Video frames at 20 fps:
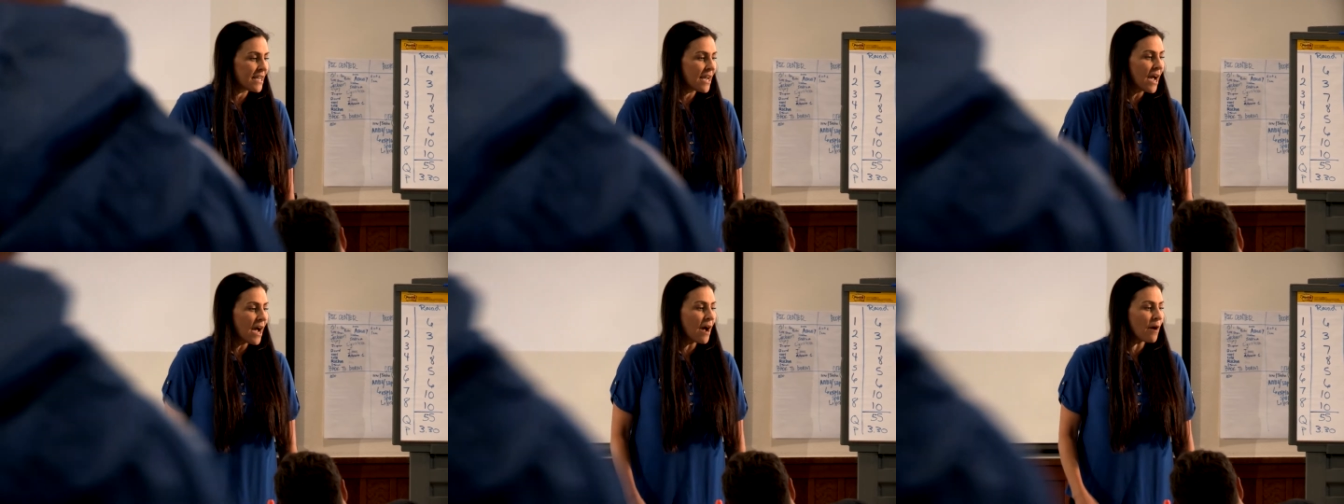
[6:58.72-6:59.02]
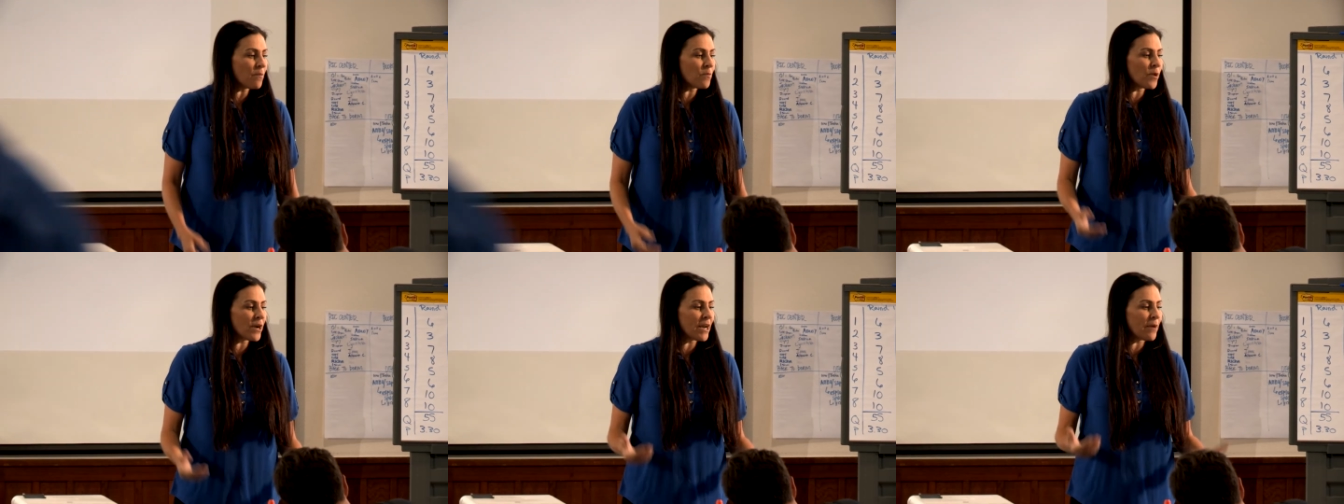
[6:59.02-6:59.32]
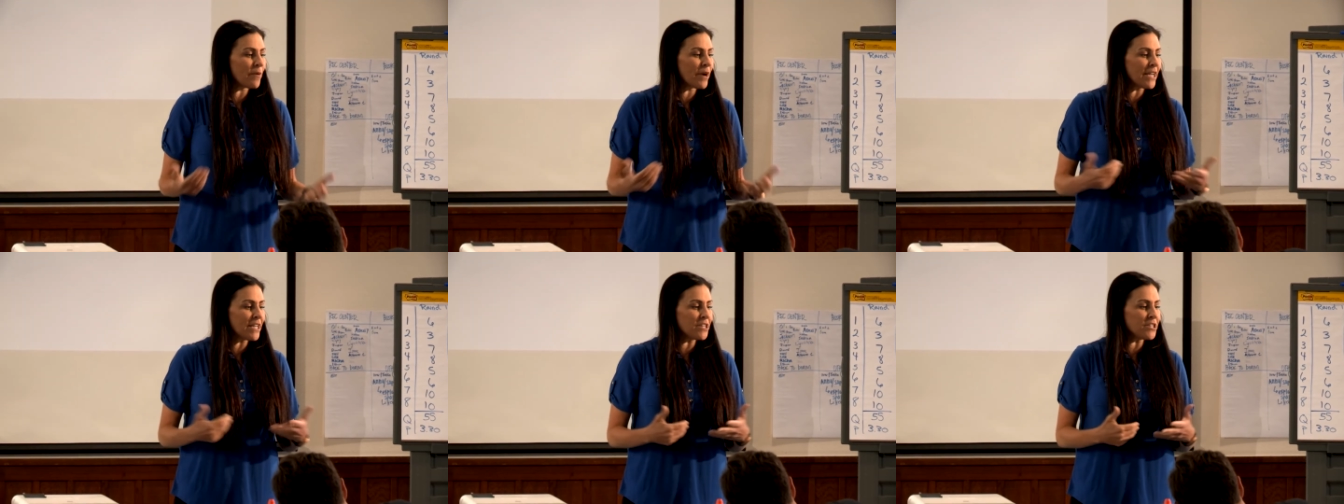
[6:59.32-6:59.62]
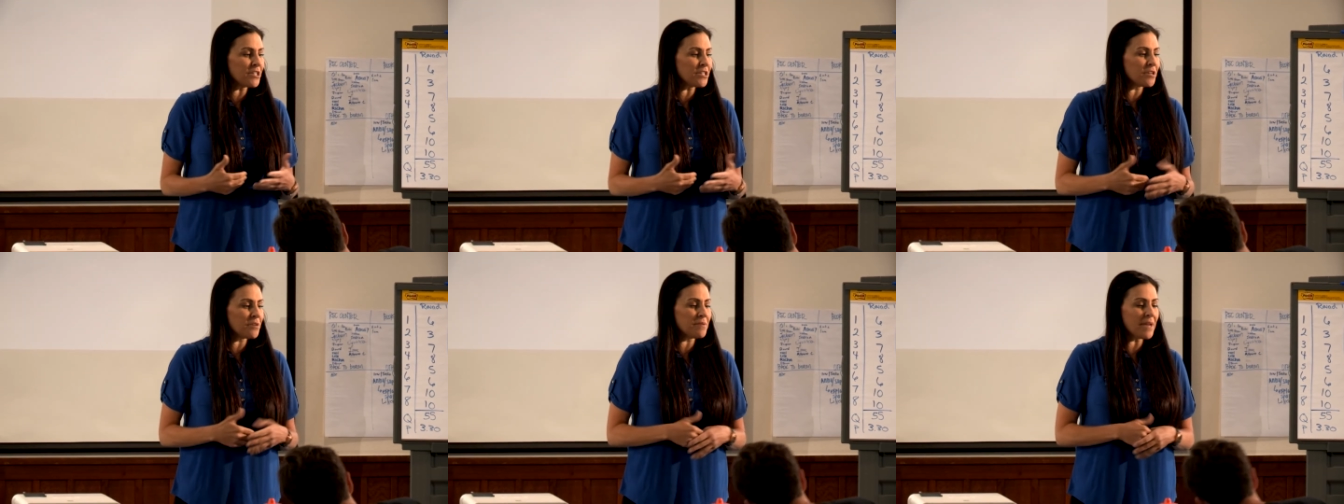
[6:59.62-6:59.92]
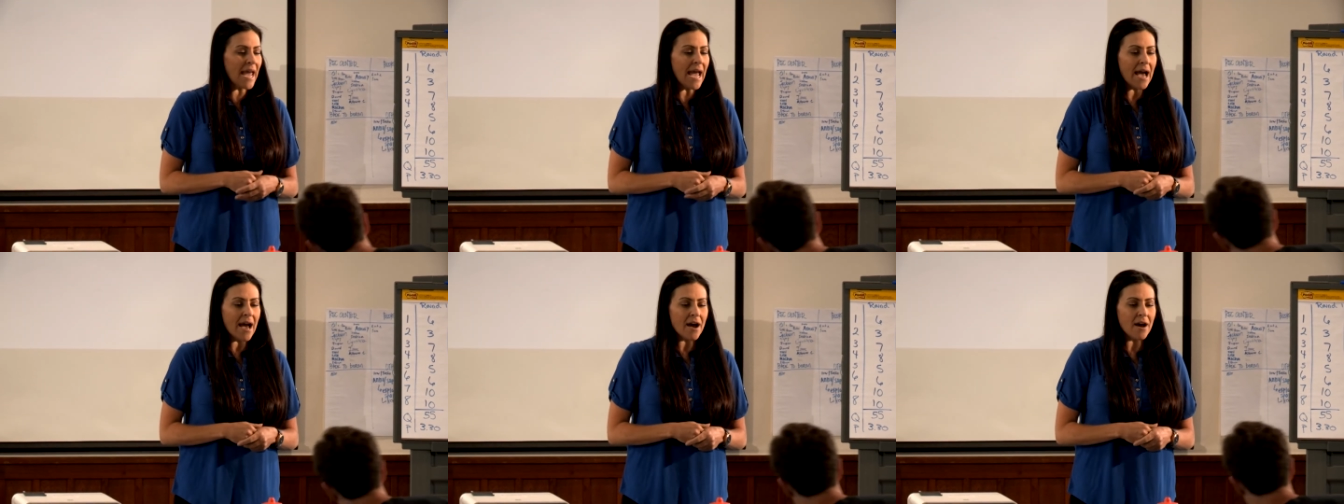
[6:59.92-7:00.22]
What I want you to do
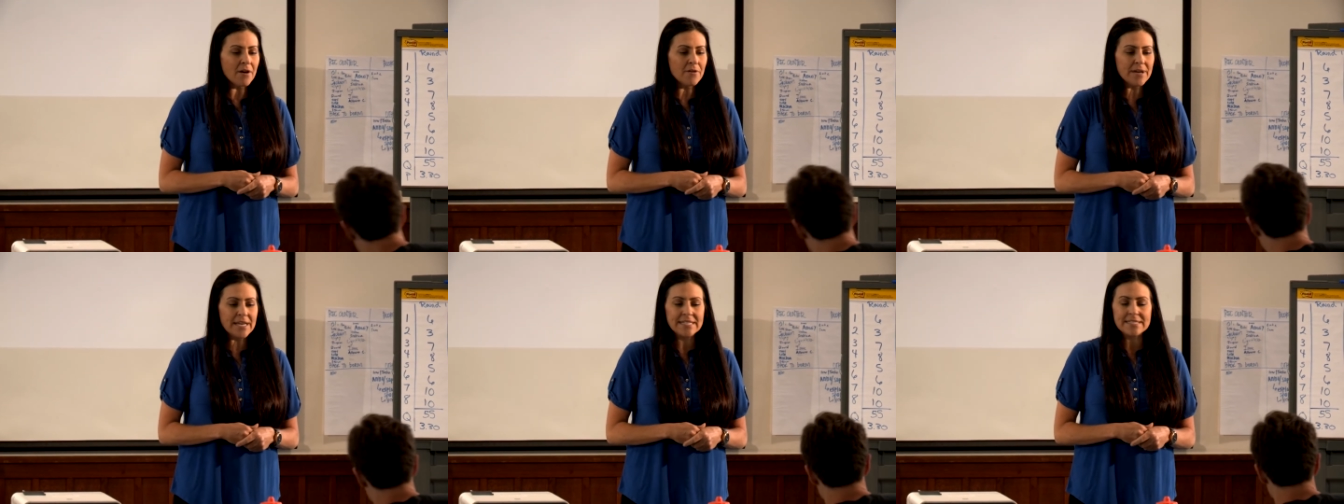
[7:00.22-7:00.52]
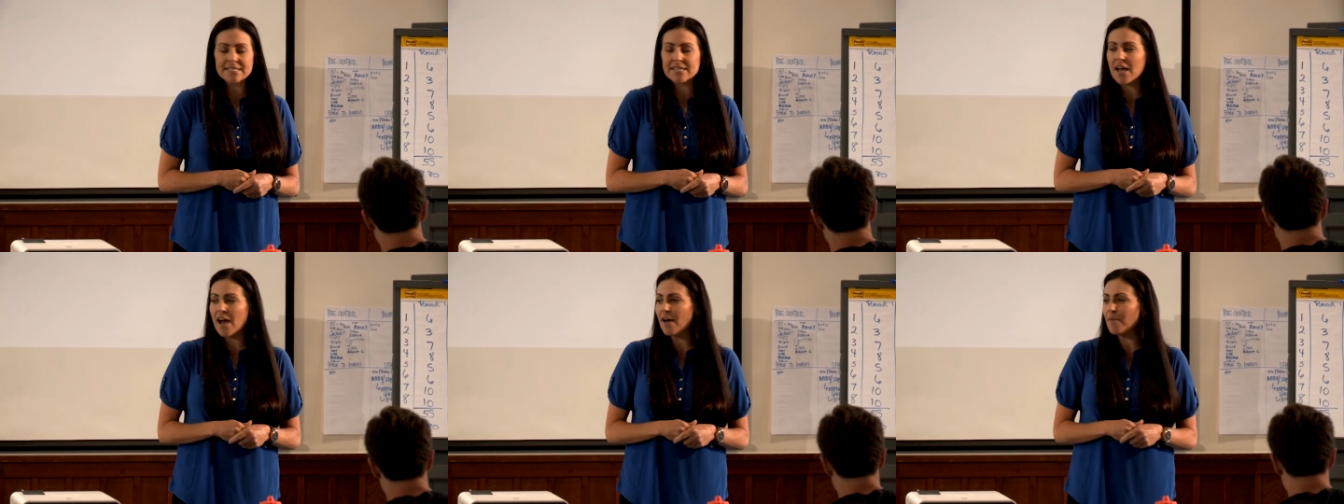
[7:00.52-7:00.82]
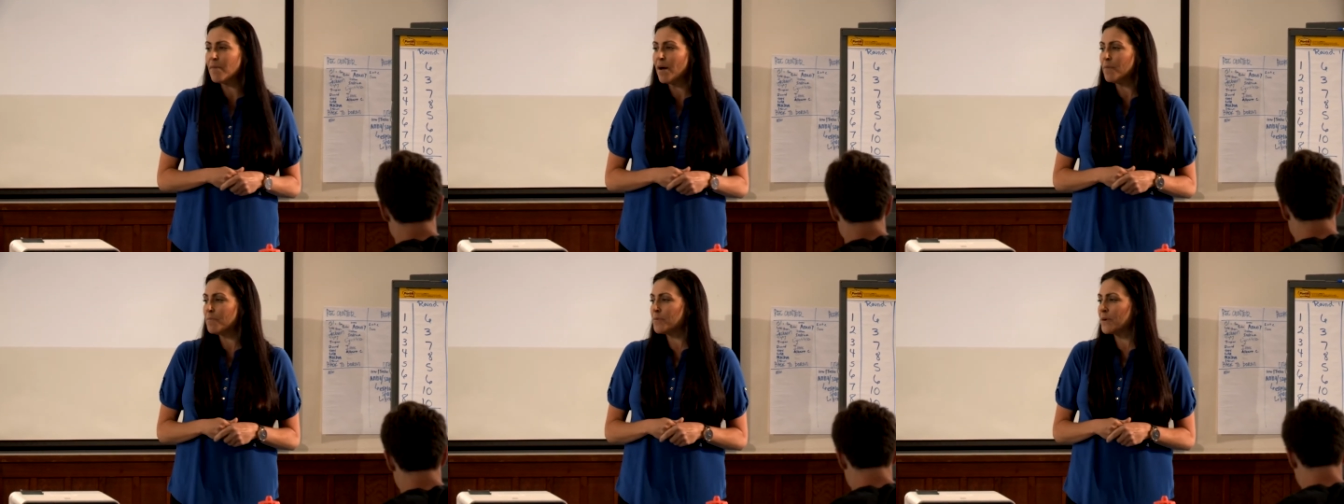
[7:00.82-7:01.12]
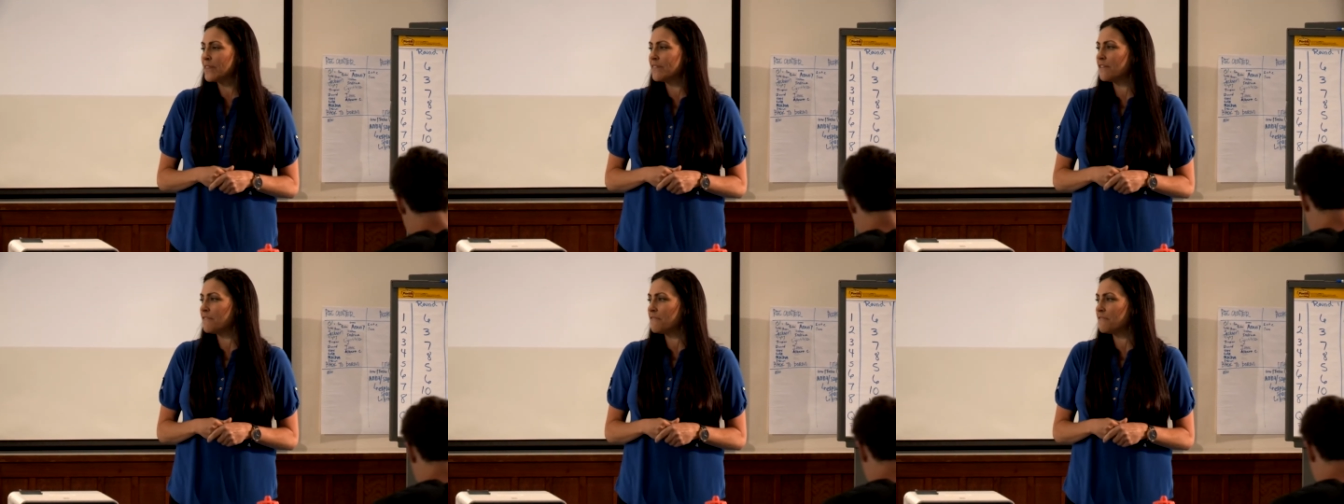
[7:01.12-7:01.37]
now is come up with the